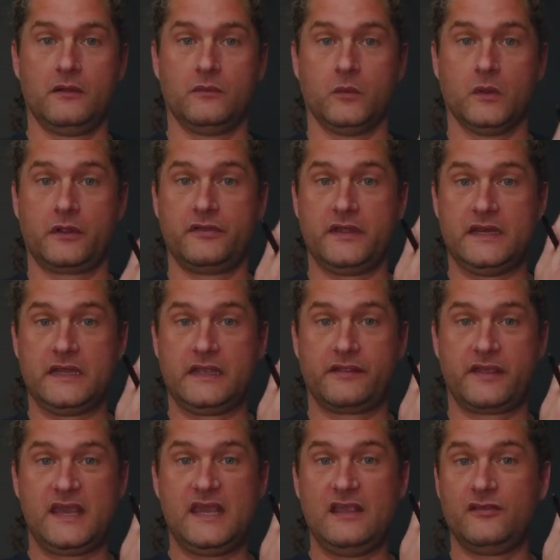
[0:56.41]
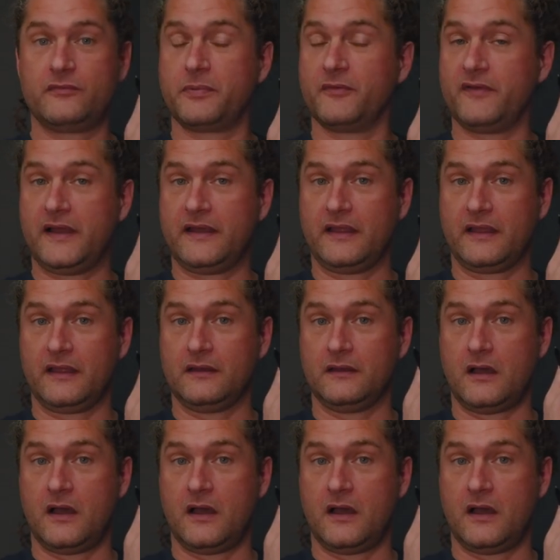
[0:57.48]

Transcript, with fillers: we're creating keys providing an